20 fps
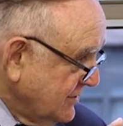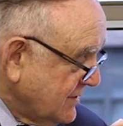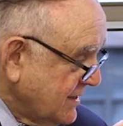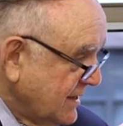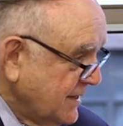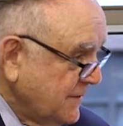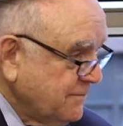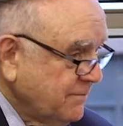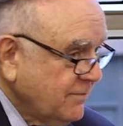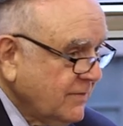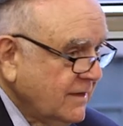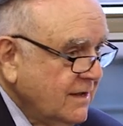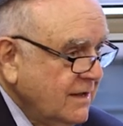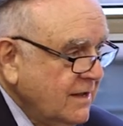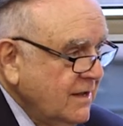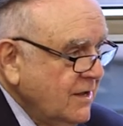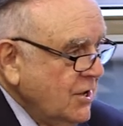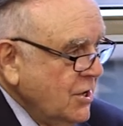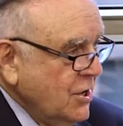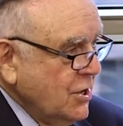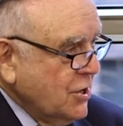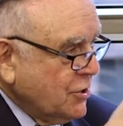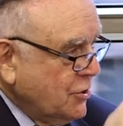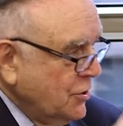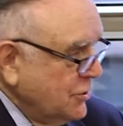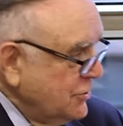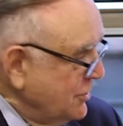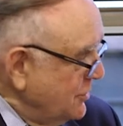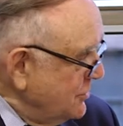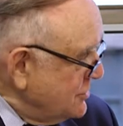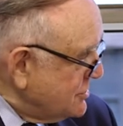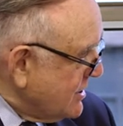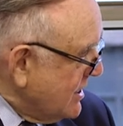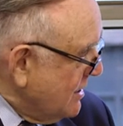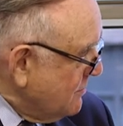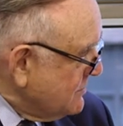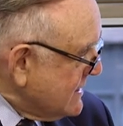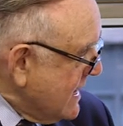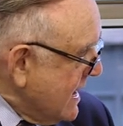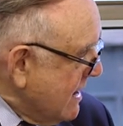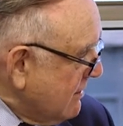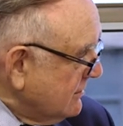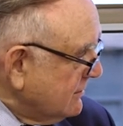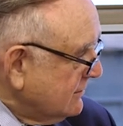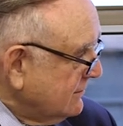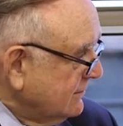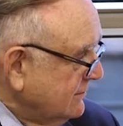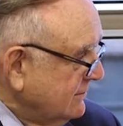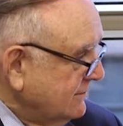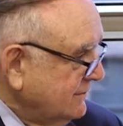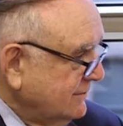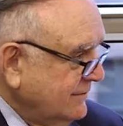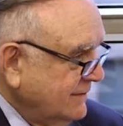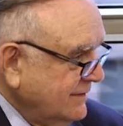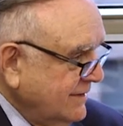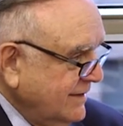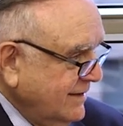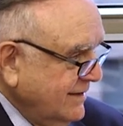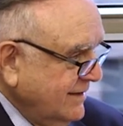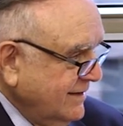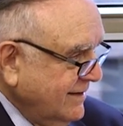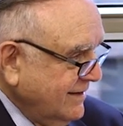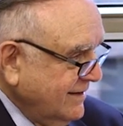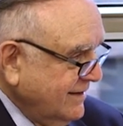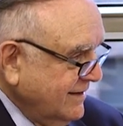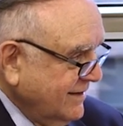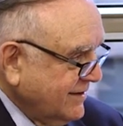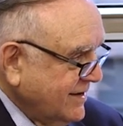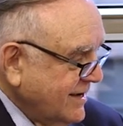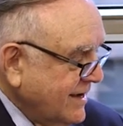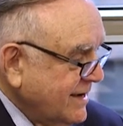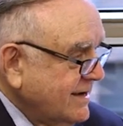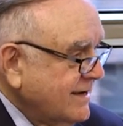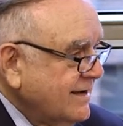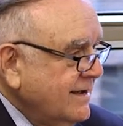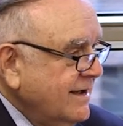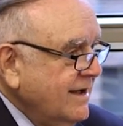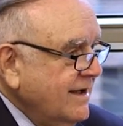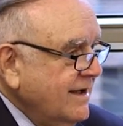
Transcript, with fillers: Okay? Good news comes out. Okay?